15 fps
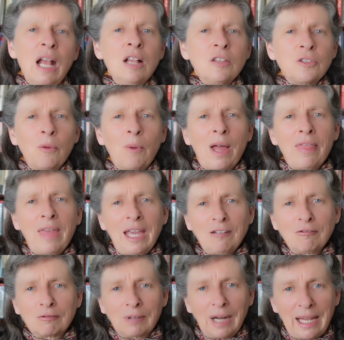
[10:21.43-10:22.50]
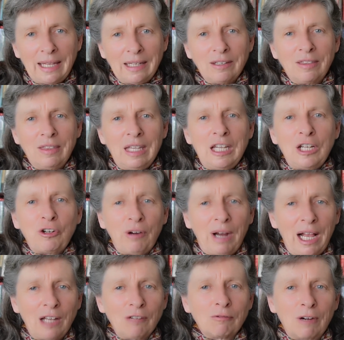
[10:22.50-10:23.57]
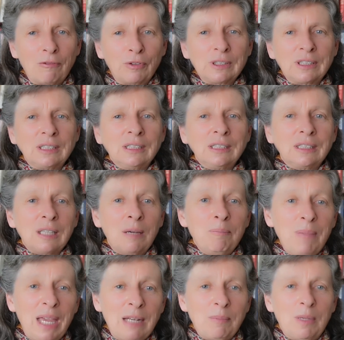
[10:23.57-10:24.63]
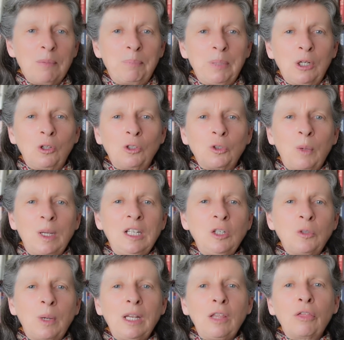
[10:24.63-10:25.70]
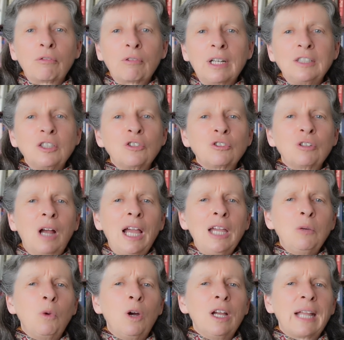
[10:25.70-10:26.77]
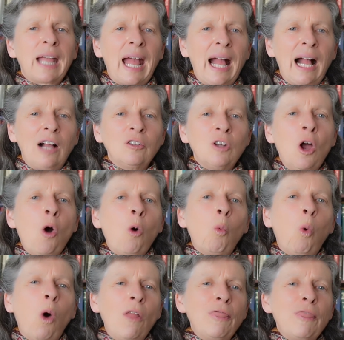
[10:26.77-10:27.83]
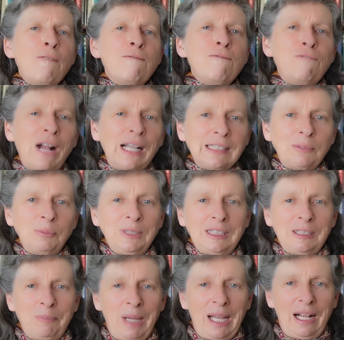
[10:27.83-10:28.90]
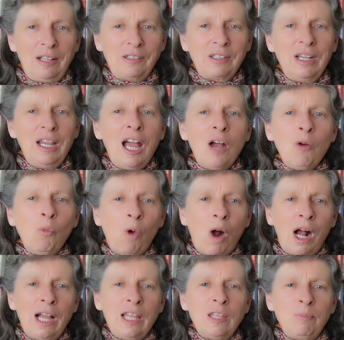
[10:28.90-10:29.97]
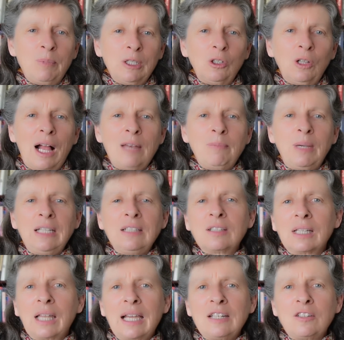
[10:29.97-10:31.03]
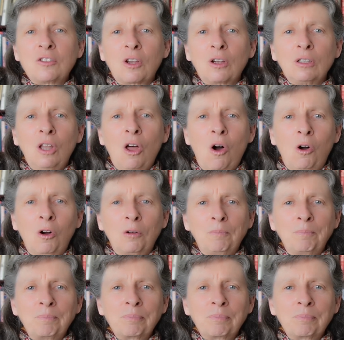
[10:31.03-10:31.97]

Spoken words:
So I then read the Crown References Amendment Bill 2023 to try and work out what the fuss was about and why the bill had been delayed so long.